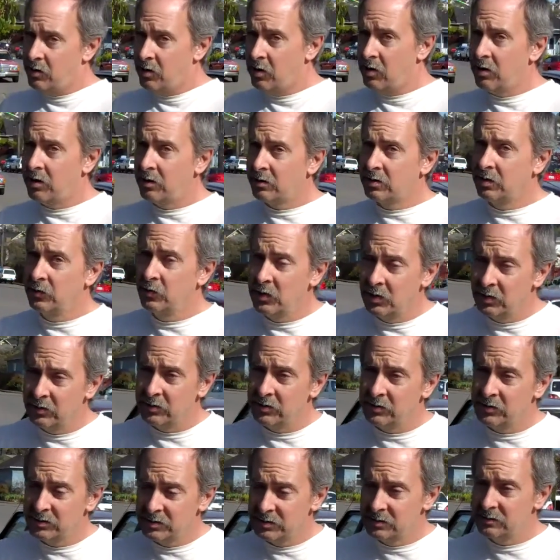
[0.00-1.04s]
are
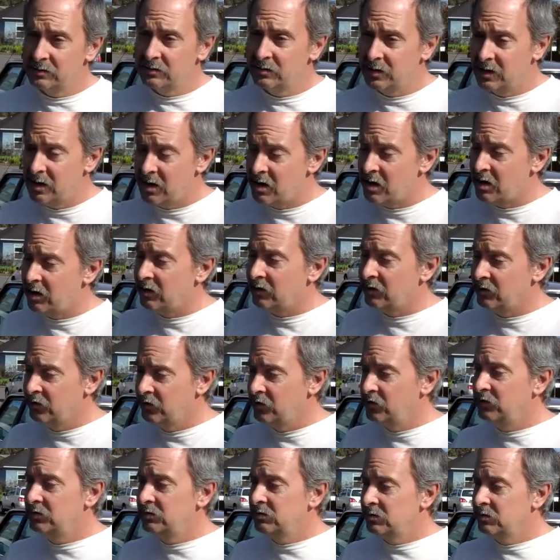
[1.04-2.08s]
commuters
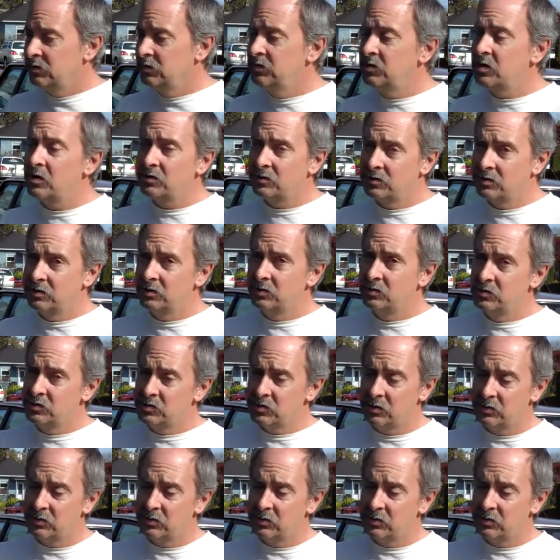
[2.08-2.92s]
who don't do